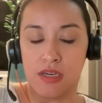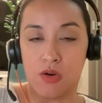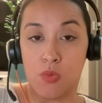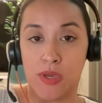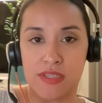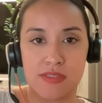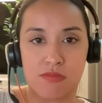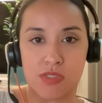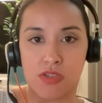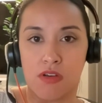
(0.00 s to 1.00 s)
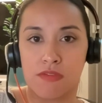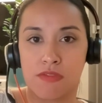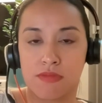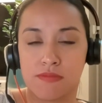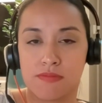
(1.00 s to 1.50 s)
always
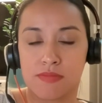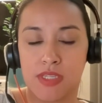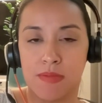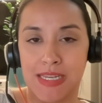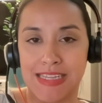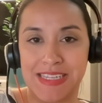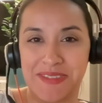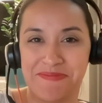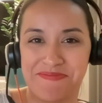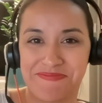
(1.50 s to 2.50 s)
resolve immediately.